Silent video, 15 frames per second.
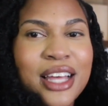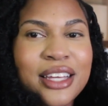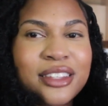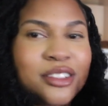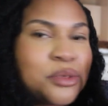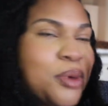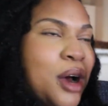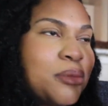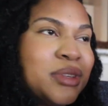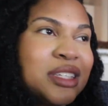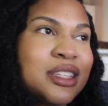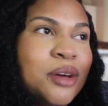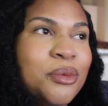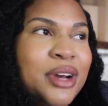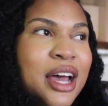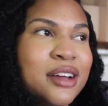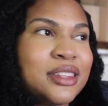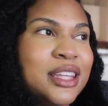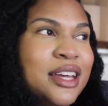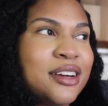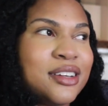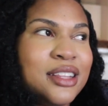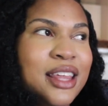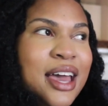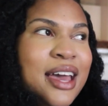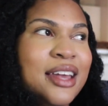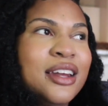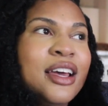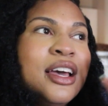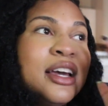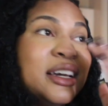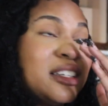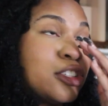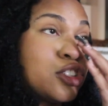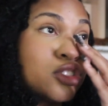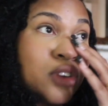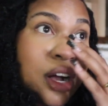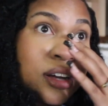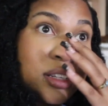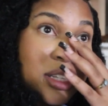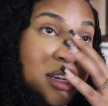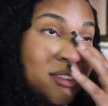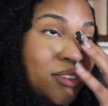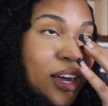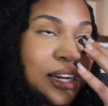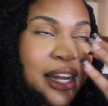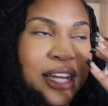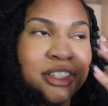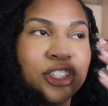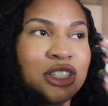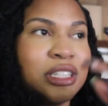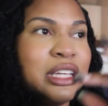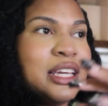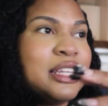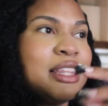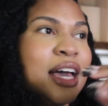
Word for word: like there's probably someone out there that is struggling financially,